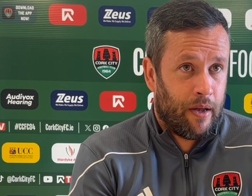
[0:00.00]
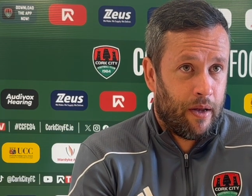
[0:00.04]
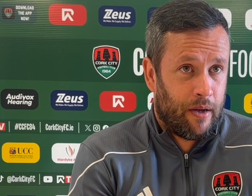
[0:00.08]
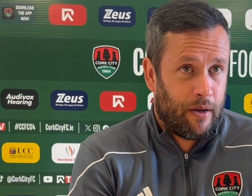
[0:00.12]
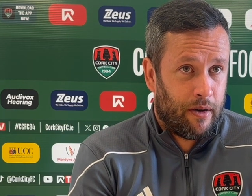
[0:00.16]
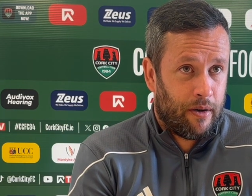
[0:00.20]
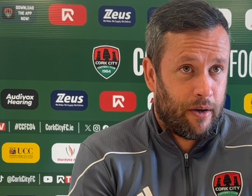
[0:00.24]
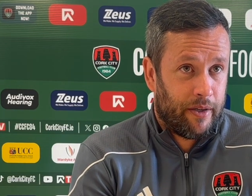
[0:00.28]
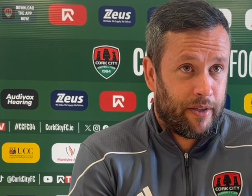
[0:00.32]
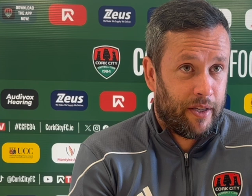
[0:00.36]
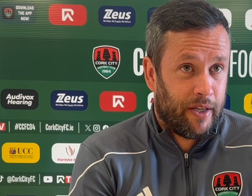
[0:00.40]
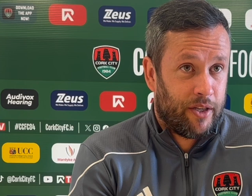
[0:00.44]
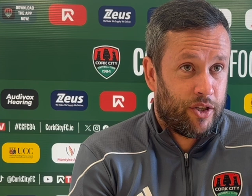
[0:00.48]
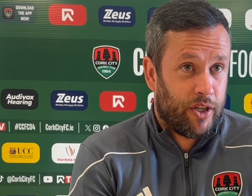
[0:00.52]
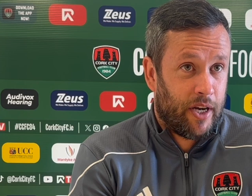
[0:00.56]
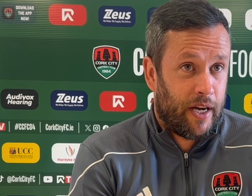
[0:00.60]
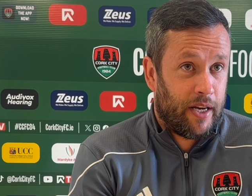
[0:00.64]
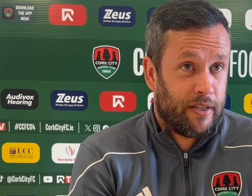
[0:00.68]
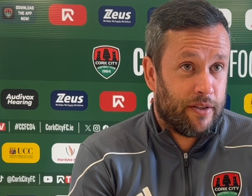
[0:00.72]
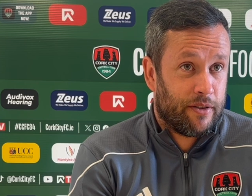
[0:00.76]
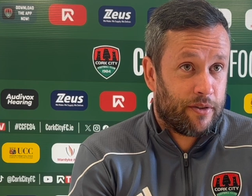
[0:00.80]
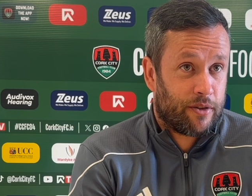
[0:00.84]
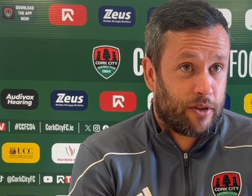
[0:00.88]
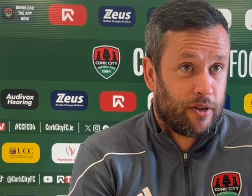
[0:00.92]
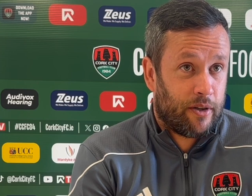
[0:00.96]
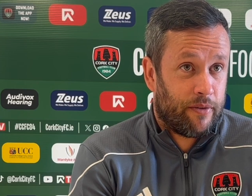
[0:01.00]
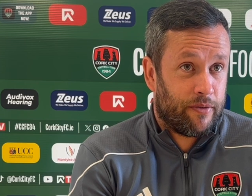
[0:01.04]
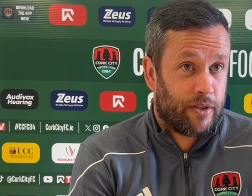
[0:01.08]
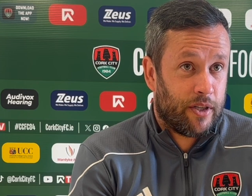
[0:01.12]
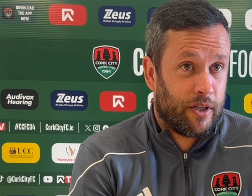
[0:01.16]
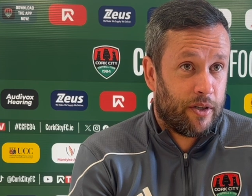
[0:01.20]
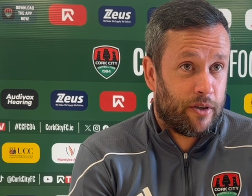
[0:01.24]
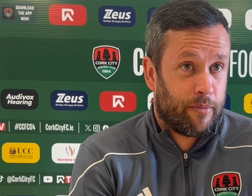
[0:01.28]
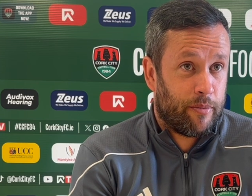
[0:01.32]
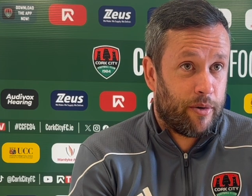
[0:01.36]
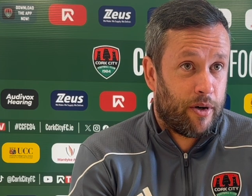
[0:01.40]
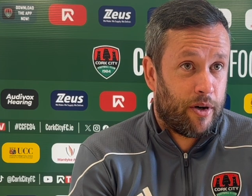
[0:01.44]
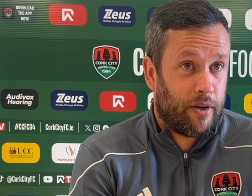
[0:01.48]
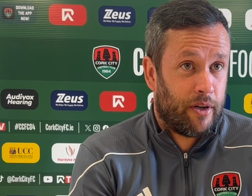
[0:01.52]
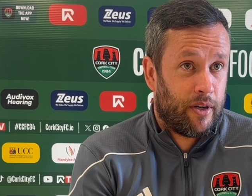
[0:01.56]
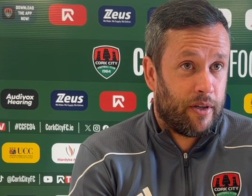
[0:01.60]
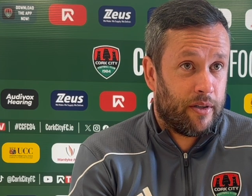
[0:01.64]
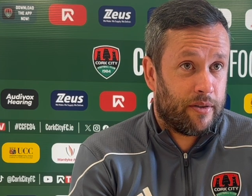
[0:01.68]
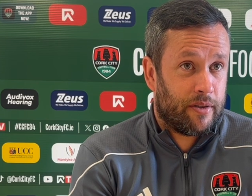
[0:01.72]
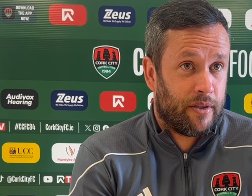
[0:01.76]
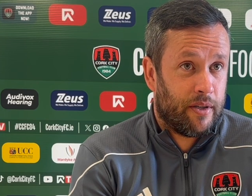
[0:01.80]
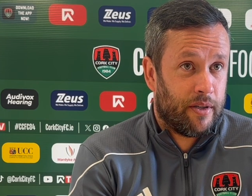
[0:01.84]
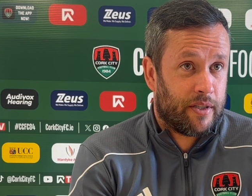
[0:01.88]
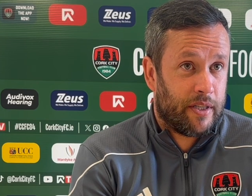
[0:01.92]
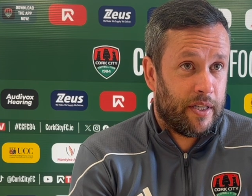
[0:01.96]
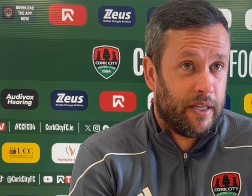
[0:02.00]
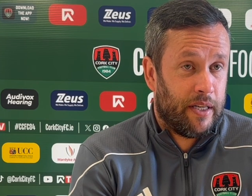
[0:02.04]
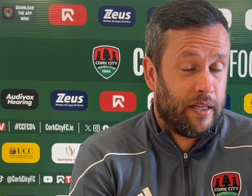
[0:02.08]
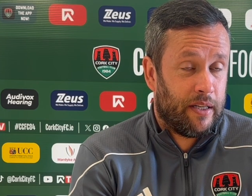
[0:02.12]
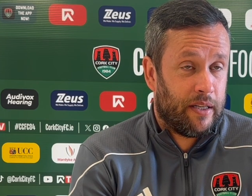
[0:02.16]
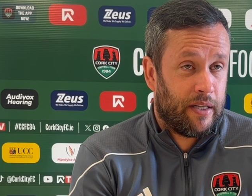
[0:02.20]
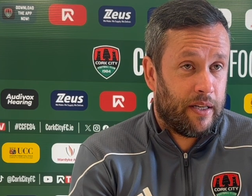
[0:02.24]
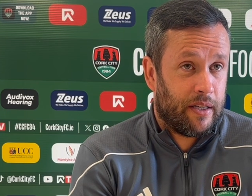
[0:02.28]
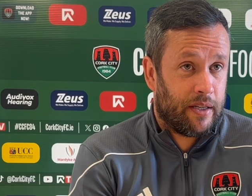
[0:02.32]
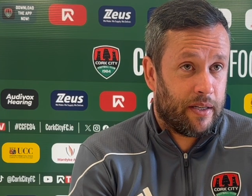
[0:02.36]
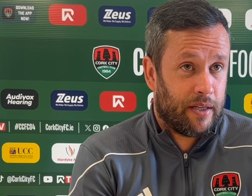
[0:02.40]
I think Jaden's obviously come on and sealed